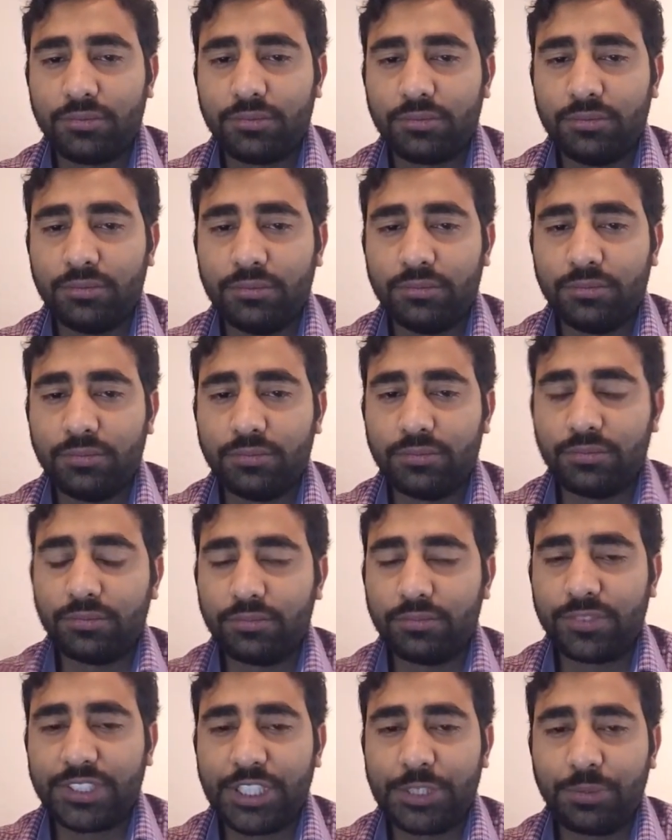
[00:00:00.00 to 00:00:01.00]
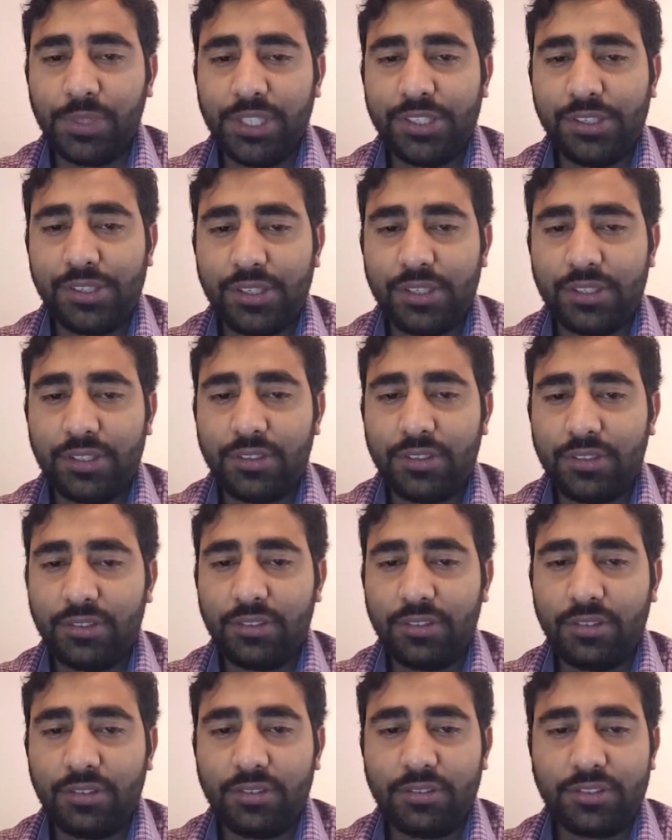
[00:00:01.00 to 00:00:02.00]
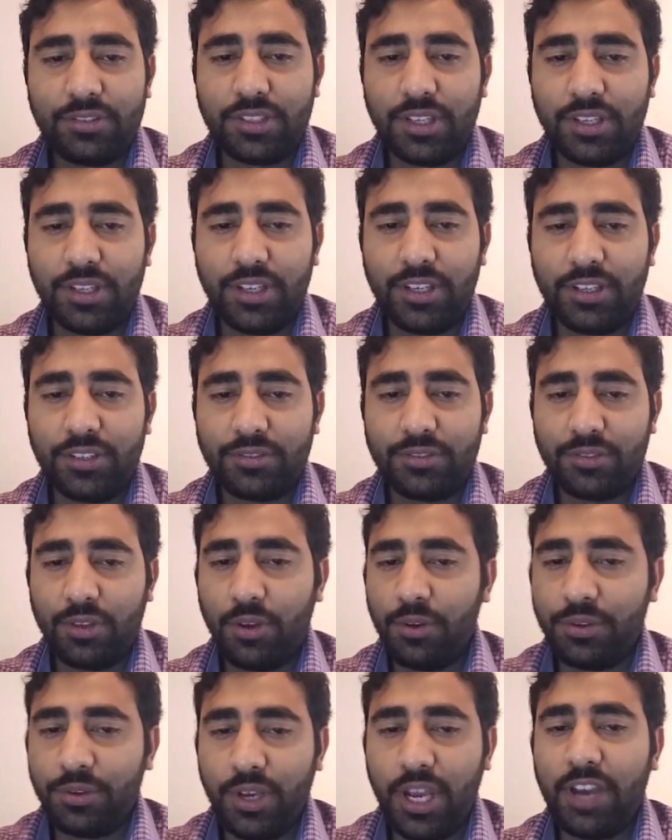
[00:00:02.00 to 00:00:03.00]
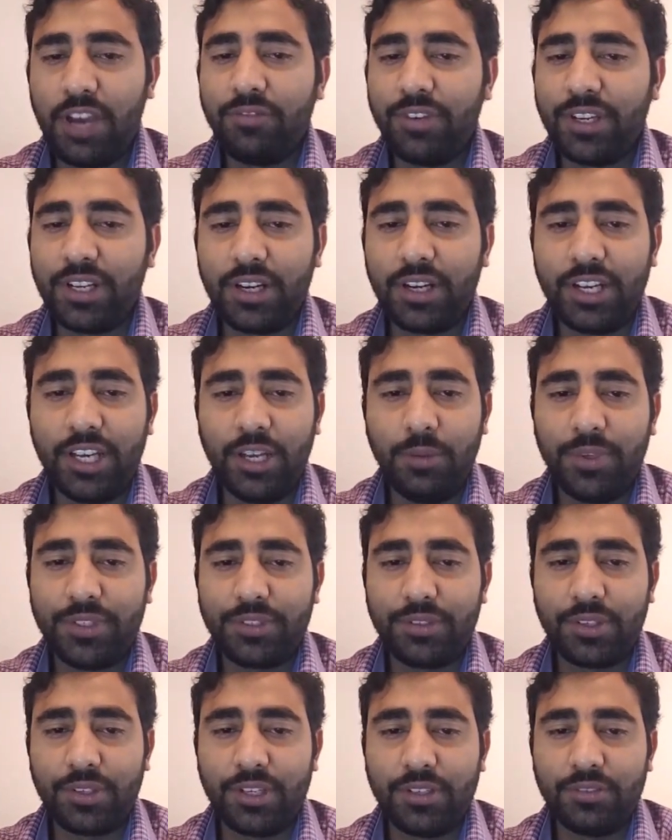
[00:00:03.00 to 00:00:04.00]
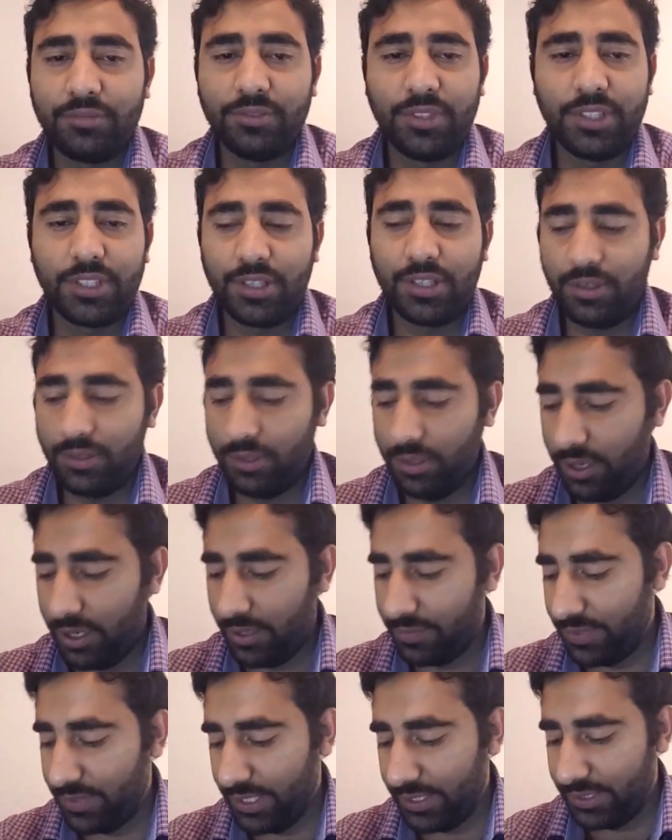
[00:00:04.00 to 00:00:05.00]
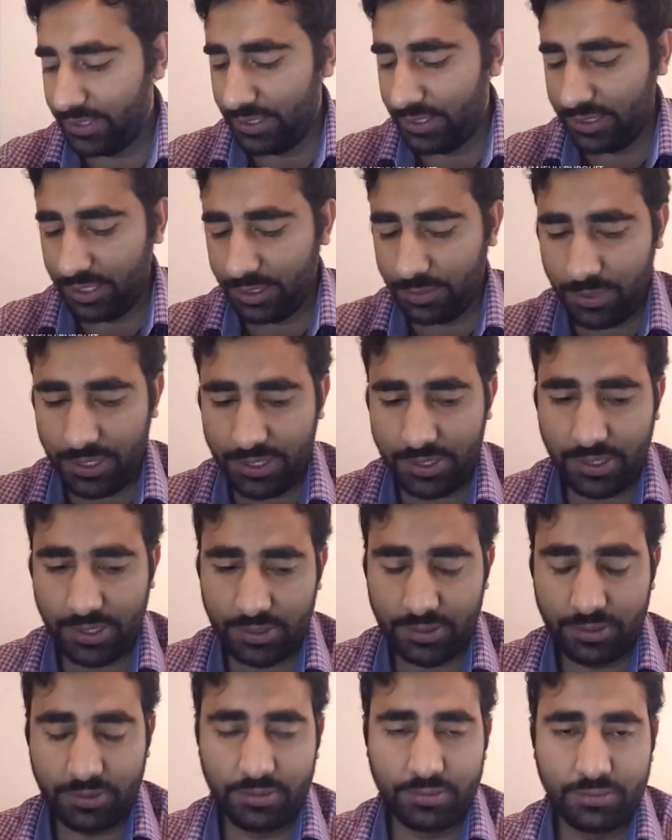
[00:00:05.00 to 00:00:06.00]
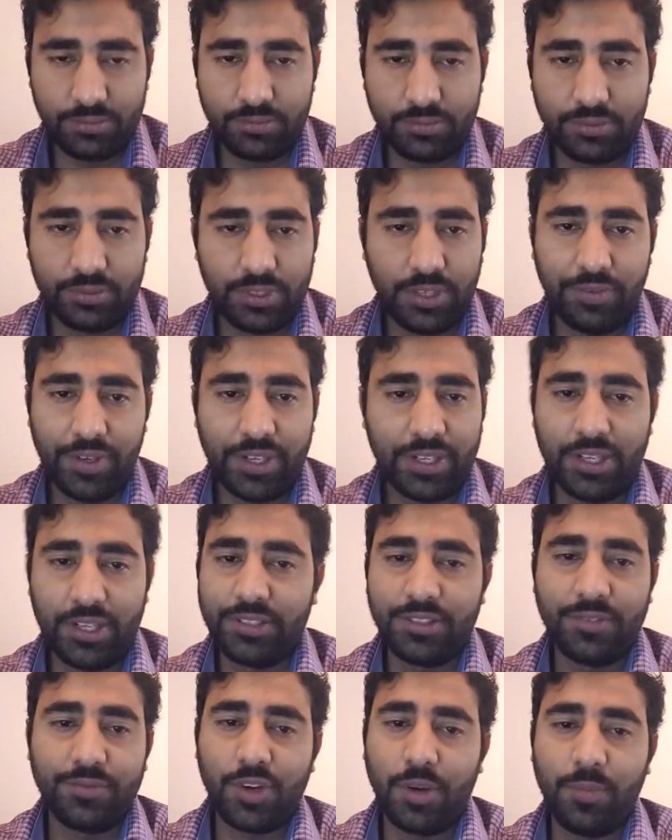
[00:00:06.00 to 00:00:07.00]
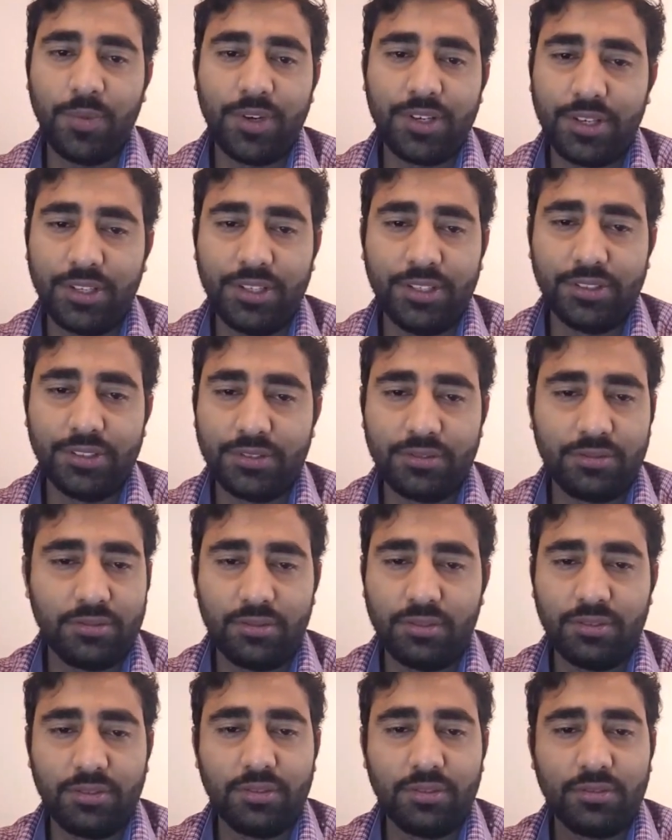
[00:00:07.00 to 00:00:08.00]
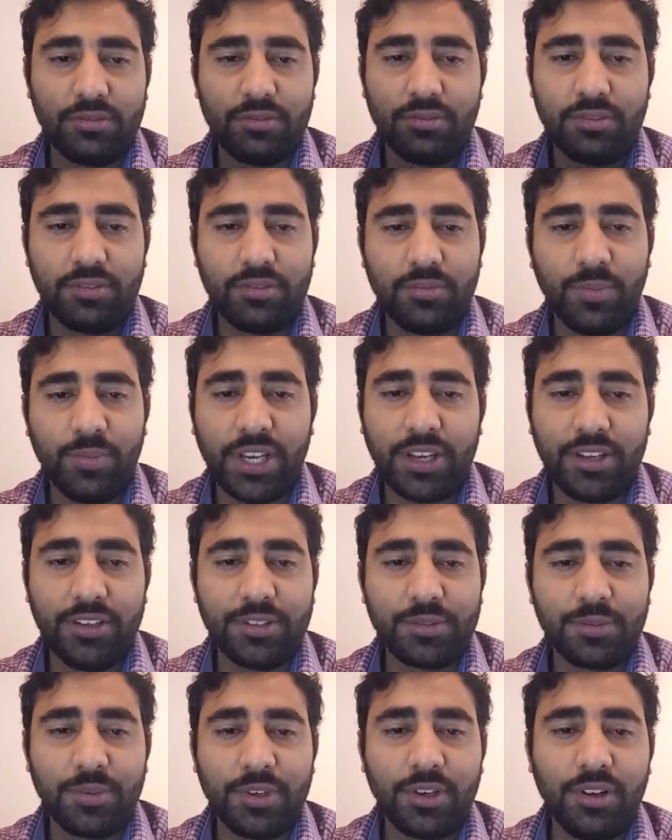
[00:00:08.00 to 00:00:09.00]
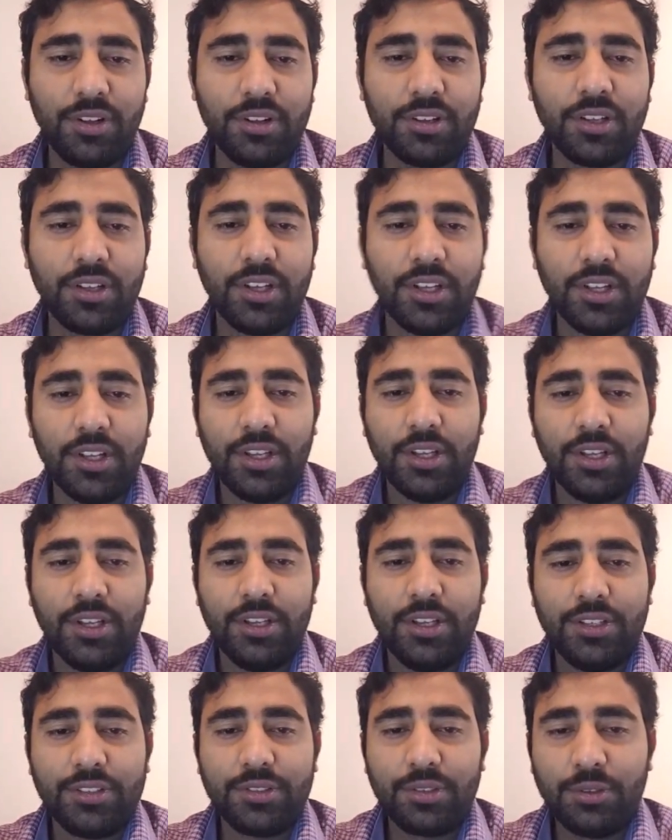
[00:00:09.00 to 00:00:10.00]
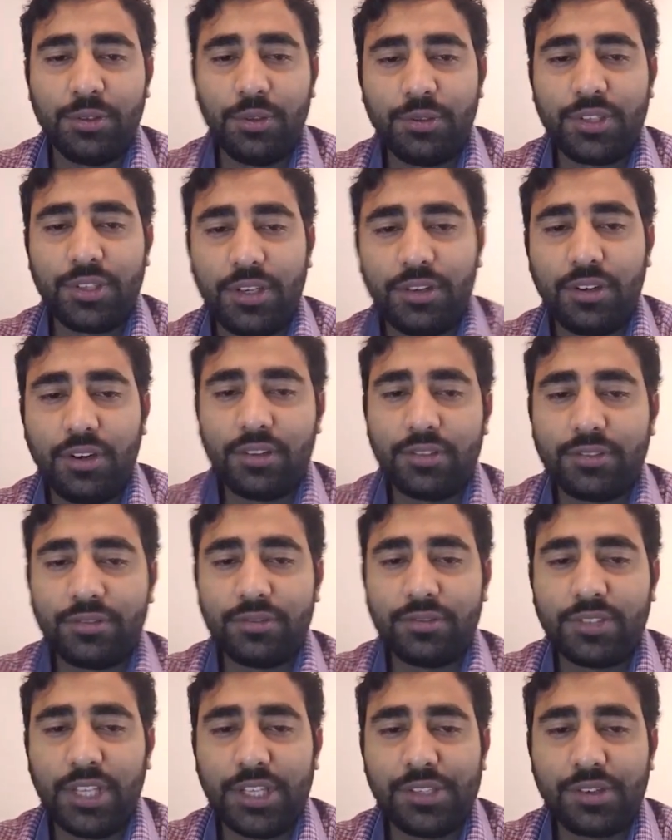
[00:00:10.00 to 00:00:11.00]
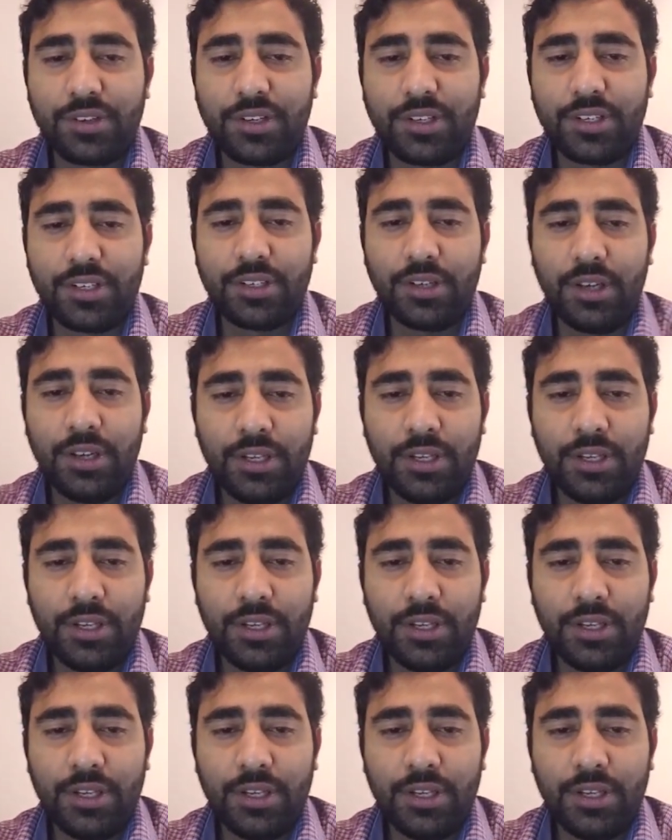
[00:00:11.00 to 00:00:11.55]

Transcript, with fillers: Mm, suspension, steering. So you have vehicle dynamics. You can work around a lot of things in suspension, different kinds of geometries, mm, mechanism, and all. So those are not saturated.